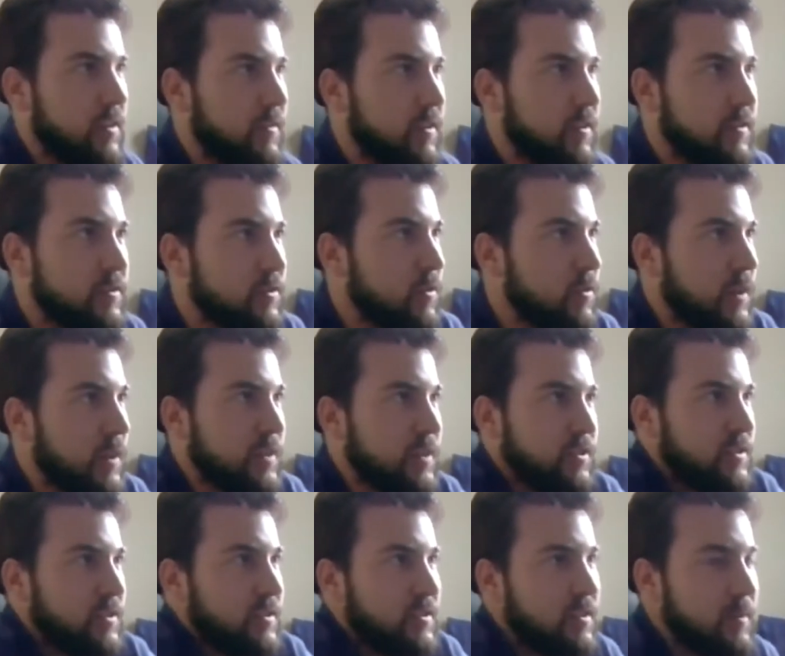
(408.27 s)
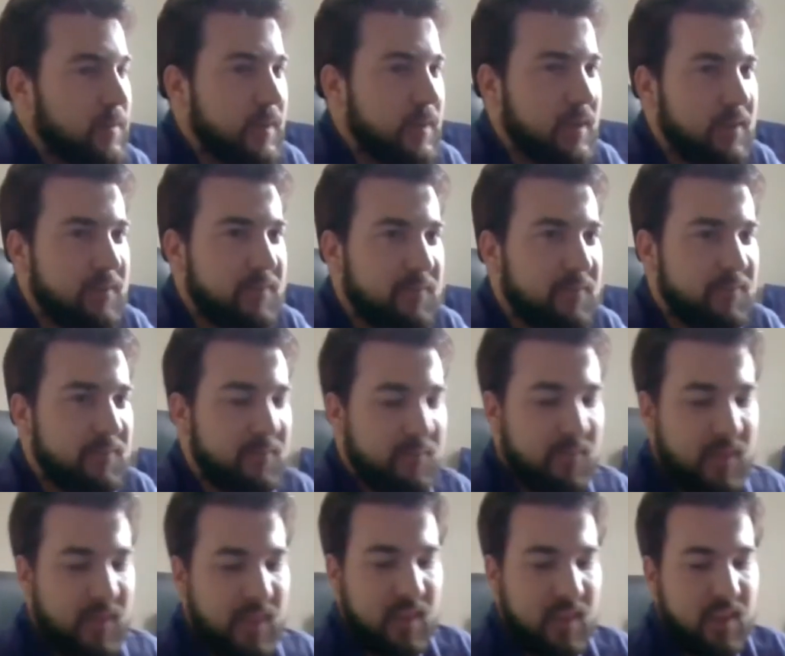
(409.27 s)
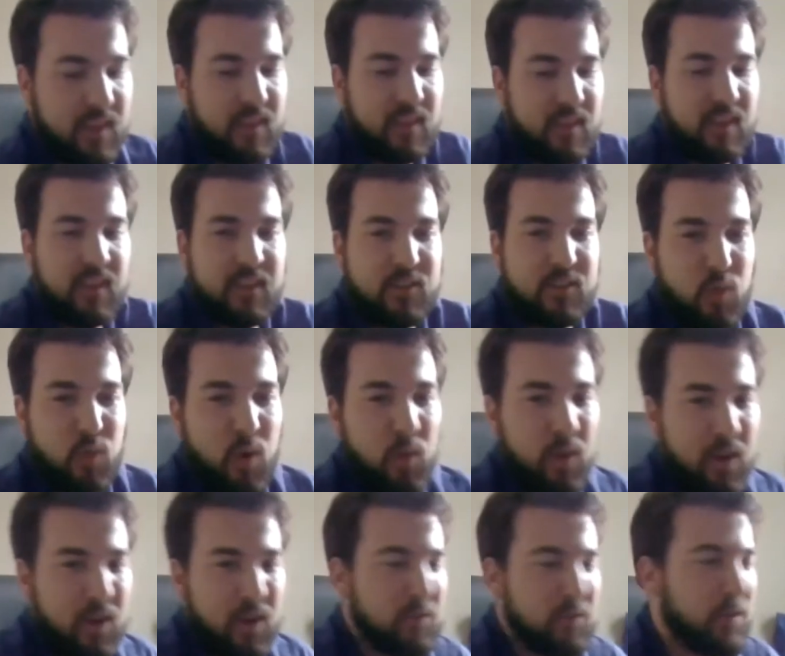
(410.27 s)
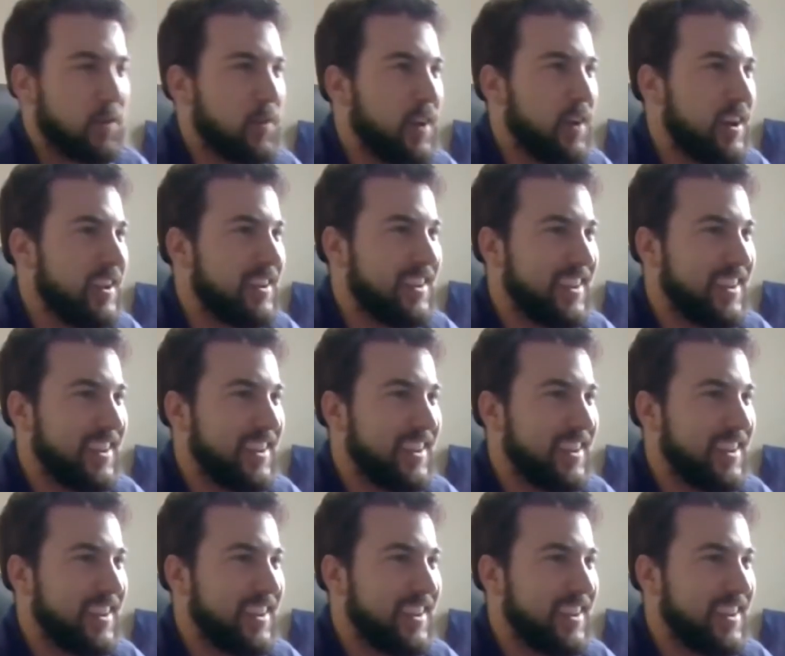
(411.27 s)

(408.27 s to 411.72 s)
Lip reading: If there's questions, I mean, it's what we're here for, right?